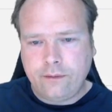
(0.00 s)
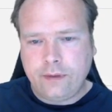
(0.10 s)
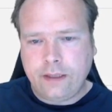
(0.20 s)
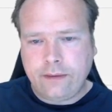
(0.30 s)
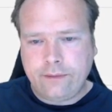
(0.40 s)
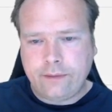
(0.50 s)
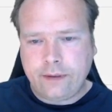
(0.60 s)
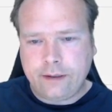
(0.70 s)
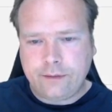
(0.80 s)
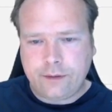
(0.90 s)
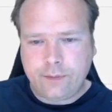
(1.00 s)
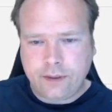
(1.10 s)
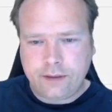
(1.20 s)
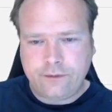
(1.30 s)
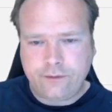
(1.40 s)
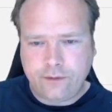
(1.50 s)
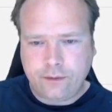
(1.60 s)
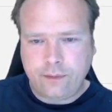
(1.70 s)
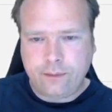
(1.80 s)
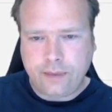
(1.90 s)
Now I have a nice response
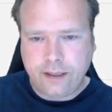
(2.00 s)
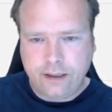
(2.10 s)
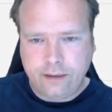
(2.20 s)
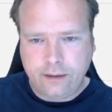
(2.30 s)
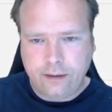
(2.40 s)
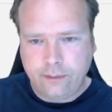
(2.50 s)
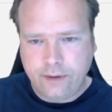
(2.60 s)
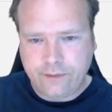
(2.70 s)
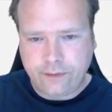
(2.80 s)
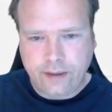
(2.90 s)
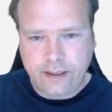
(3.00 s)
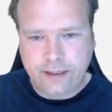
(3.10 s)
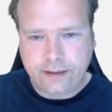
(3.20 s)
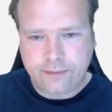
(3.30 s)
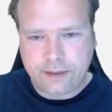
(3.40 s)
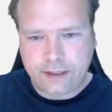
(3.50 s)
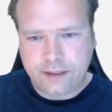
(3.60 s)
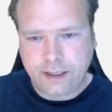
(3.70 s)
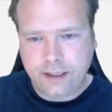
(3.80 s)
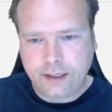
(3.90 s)
for my method right here. Let me say
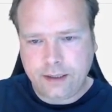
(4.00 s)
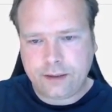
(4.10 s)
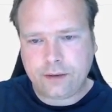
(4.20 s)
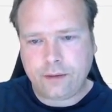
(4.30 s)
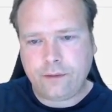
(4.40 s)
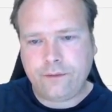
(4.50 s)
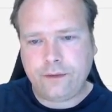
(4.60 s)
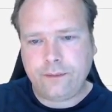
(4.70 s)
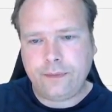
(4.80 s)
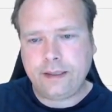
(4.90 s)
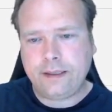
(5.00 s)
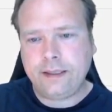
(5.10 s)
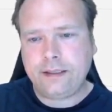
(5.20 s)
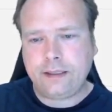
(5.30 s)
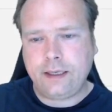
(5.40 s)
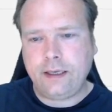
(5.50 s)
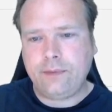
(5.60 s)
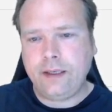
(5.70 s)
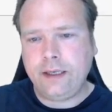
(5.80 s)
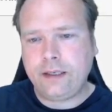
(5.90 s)
change author like this, and
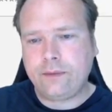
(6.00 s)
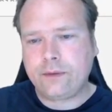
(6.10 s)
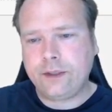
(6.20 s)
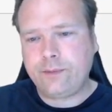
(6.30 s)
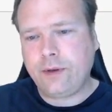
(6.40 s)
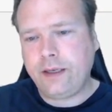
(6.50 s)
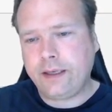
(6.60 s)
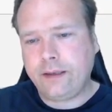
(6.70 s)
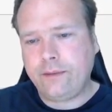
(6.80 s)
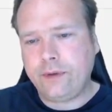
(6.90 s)
we need the request body again.